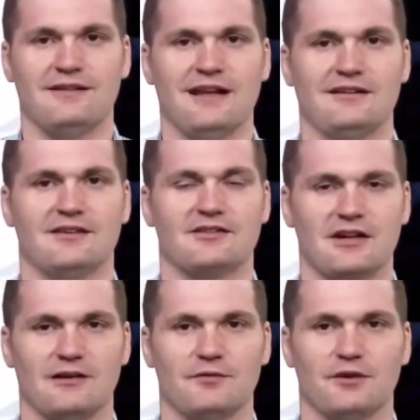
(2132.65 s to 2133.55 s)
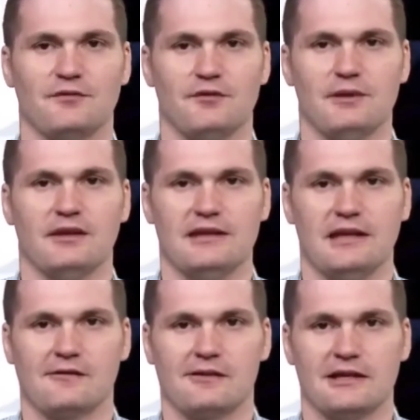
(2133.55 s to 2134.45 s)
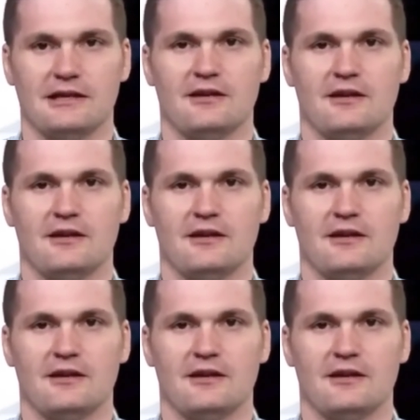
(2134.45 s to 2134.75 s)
that discomfort of familiarity.